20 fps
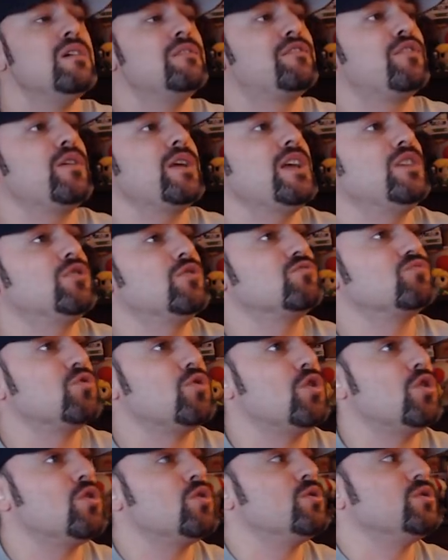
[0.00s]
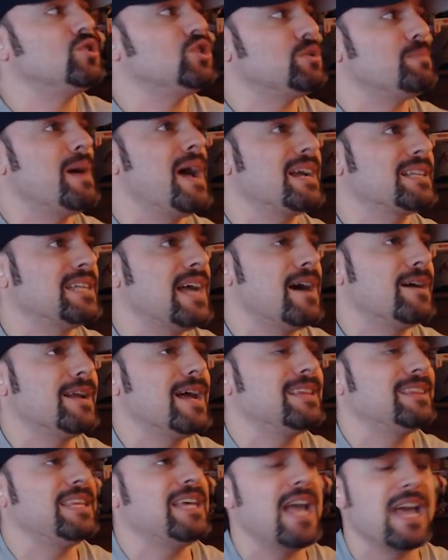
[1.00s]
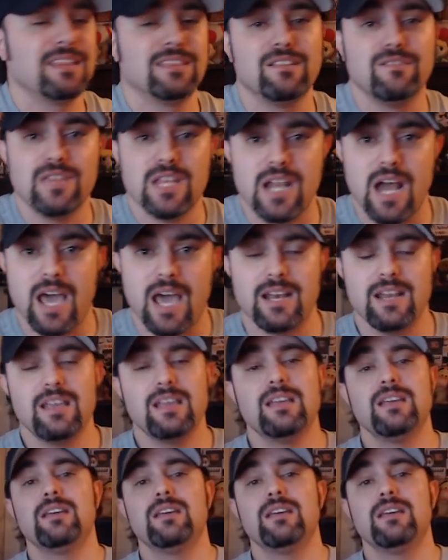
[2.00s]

for either Raw or SmackDown at the end of the night,